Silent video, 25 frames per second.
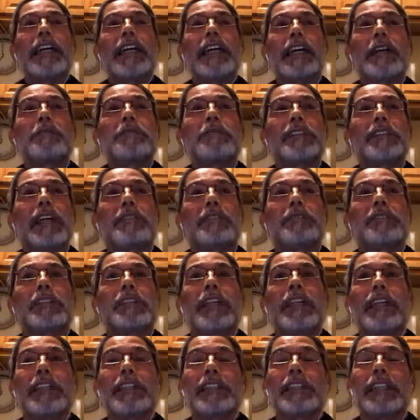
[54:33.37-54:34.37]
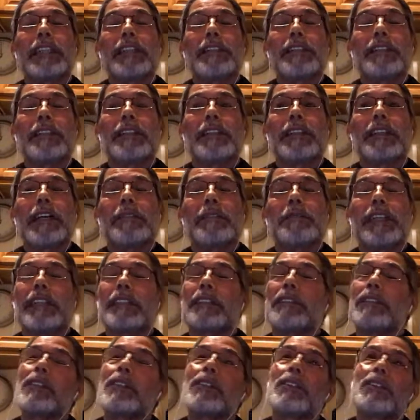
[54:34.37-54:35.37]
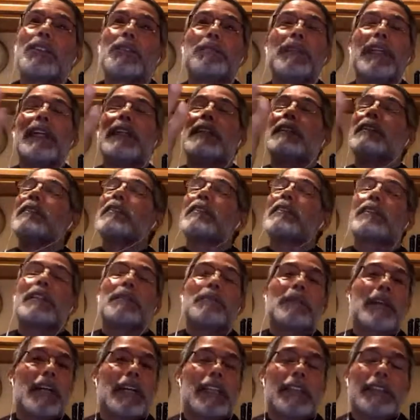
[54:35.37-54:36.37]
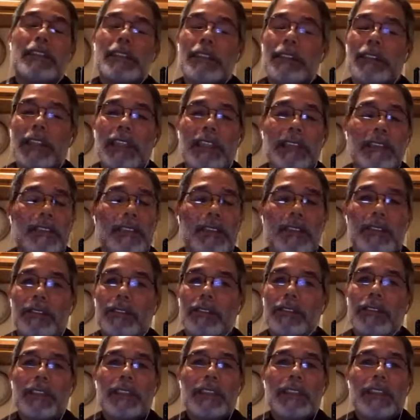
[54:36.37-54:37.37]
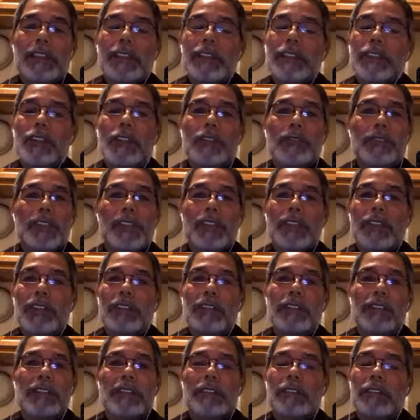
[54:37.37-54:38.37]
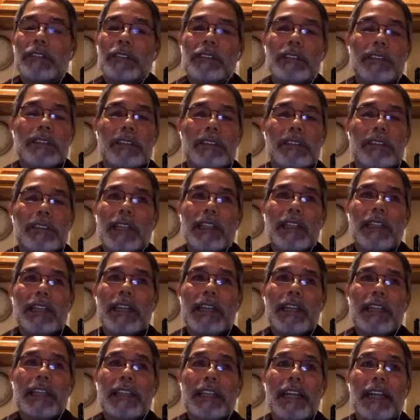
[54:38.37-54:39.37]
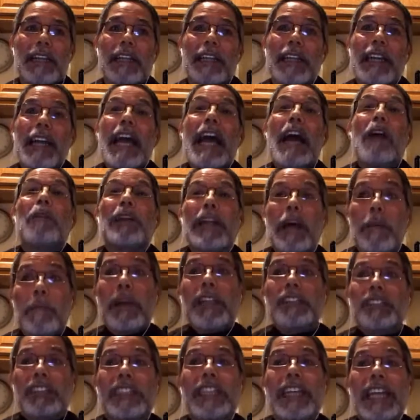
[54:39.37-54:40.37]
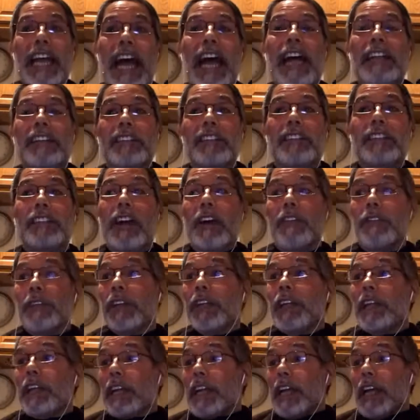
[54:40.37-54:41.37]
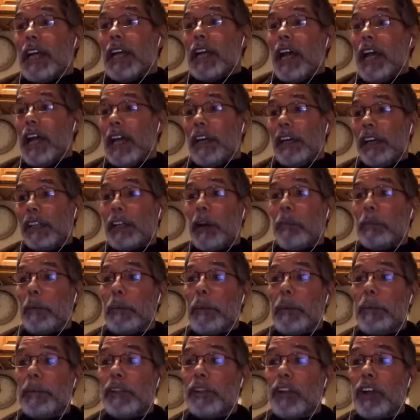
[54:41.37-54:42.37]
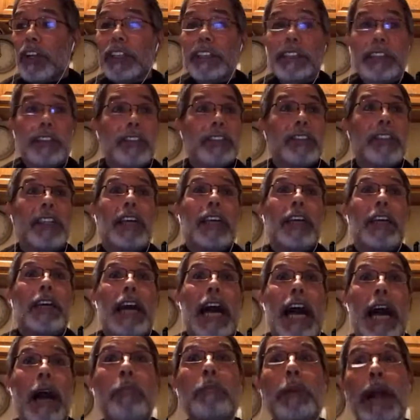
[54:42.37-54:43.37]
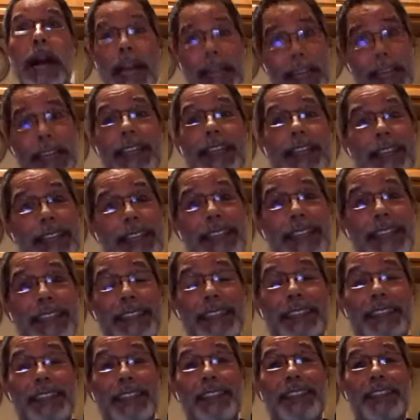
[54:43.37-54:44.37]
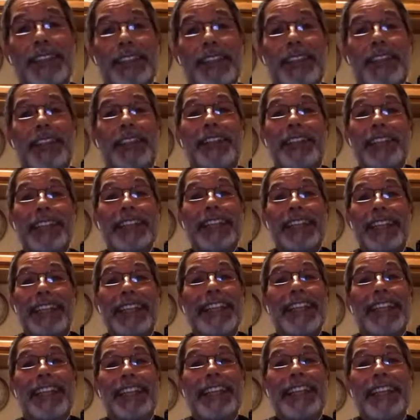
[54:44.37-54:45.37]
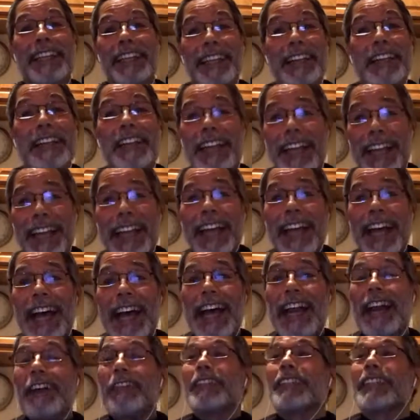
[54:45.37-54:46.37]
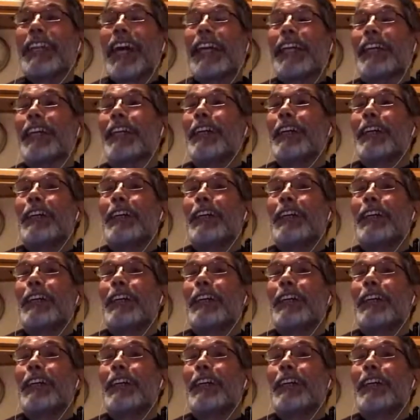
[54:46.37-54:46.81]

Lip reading: I'm telling I'm like, dude, man, come on, like don't record this, it's like and when I mentioned that I had the stuff, and a couple people in the audience goes, I'll buy it, you know, and I was like,